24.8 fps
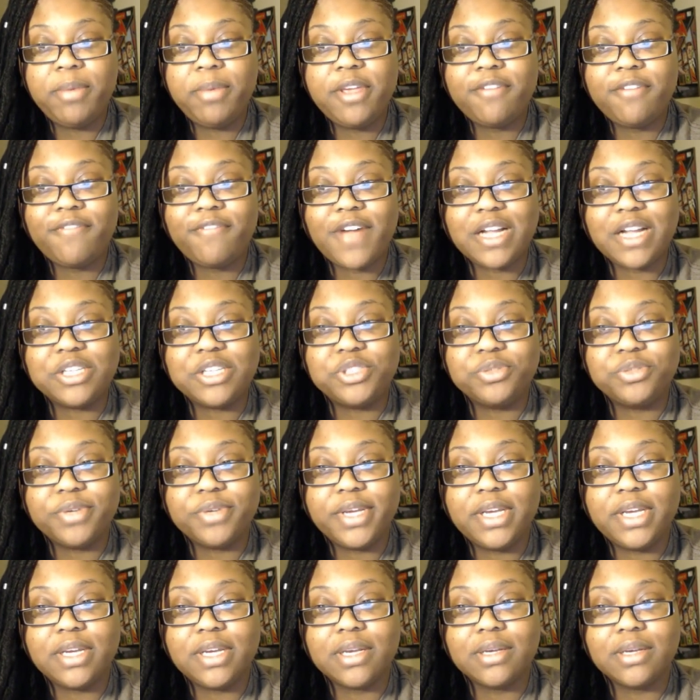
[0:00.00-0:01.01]
Maybe if I
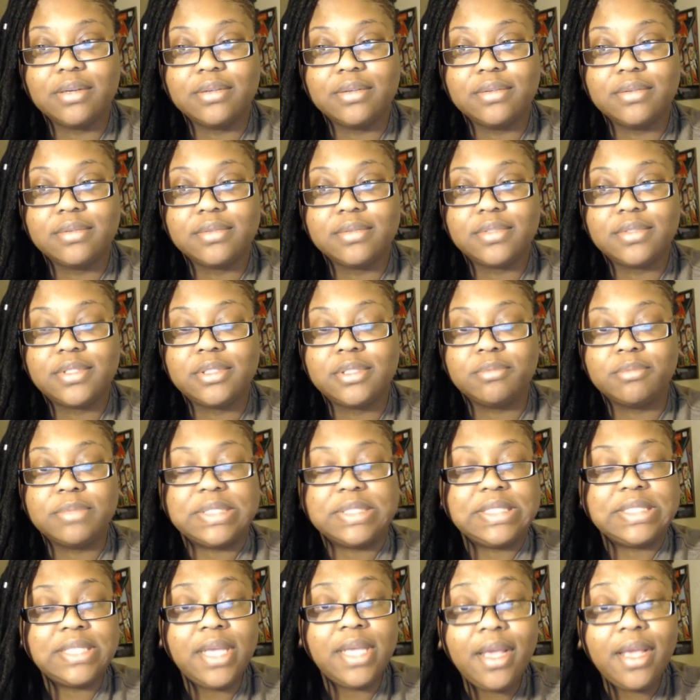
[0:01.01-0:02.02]
drink
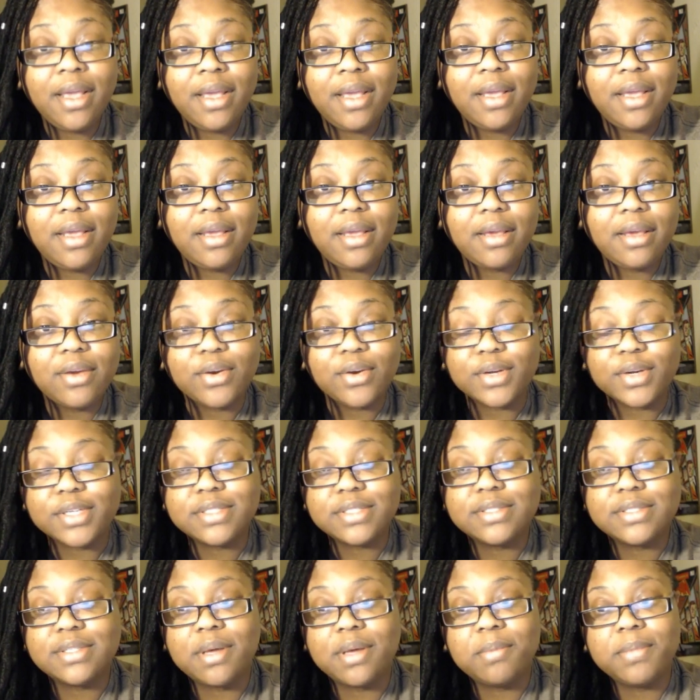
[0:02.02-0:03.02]
some tea
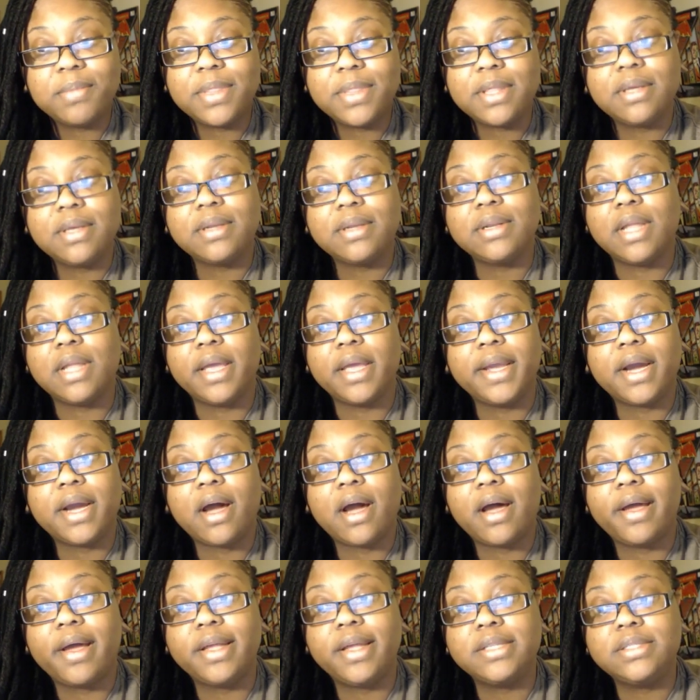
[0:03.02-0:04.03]
or something
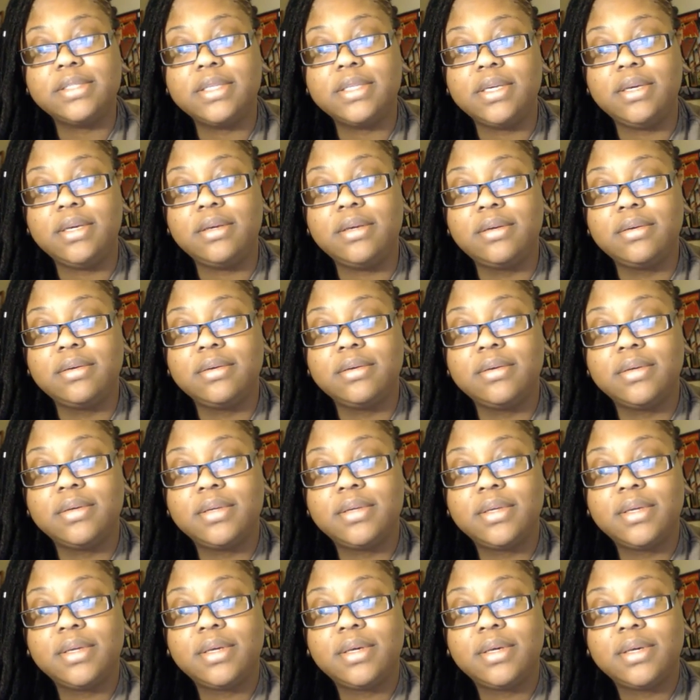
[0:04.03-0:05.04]
like hot tea,
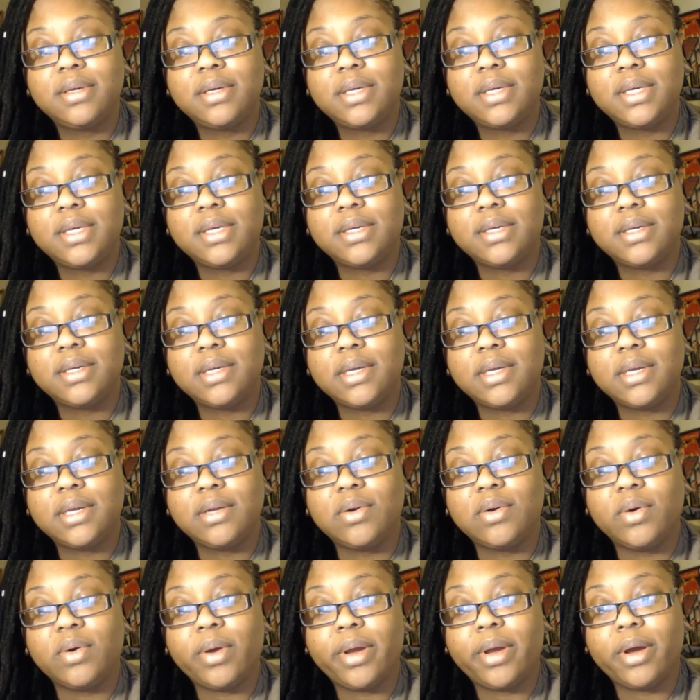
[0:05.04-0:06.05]

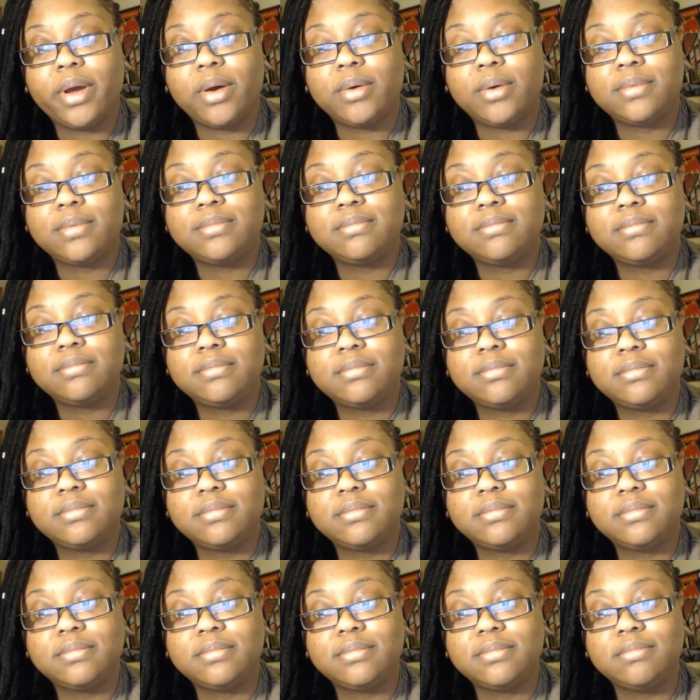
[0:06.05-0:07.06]
it'll help
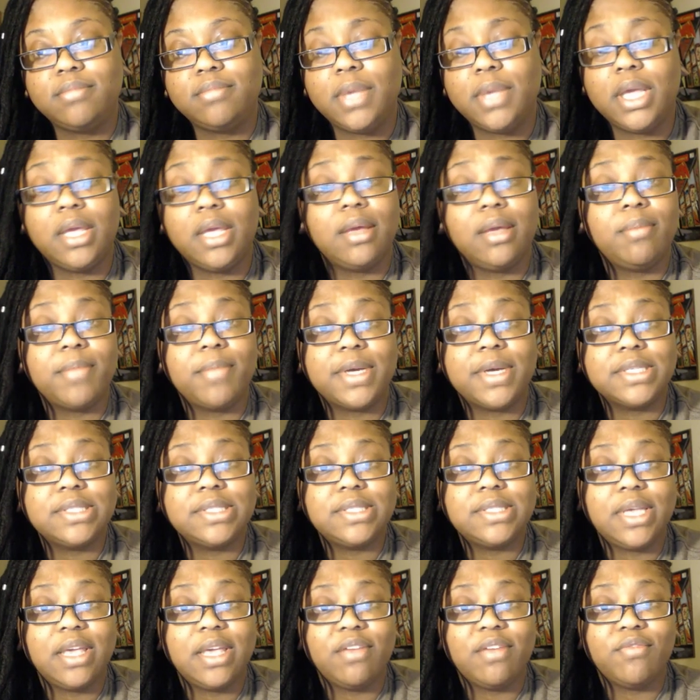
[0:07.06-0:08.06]
me get my
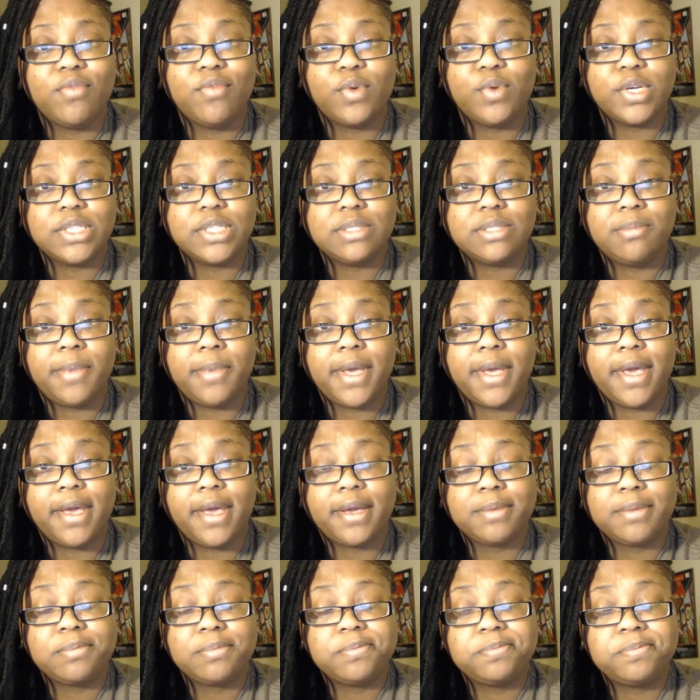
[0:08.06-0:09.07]
singing voice
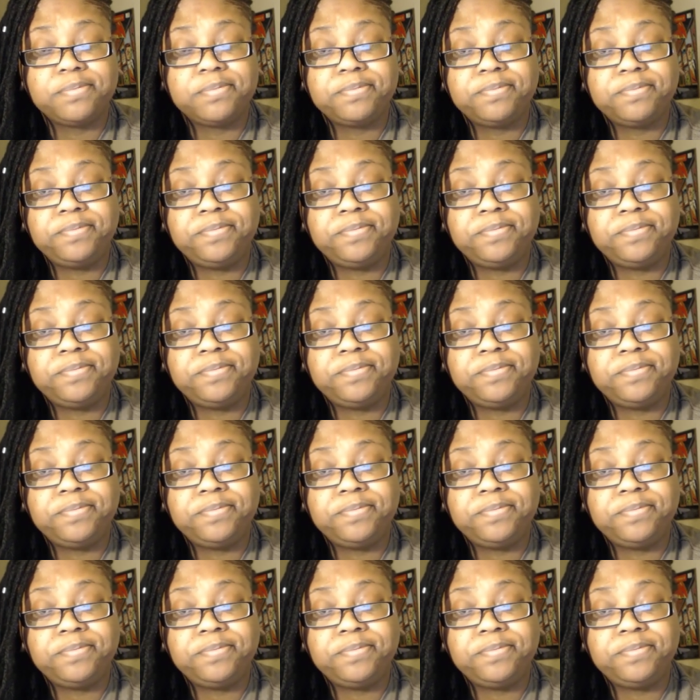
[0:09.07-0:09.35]
back.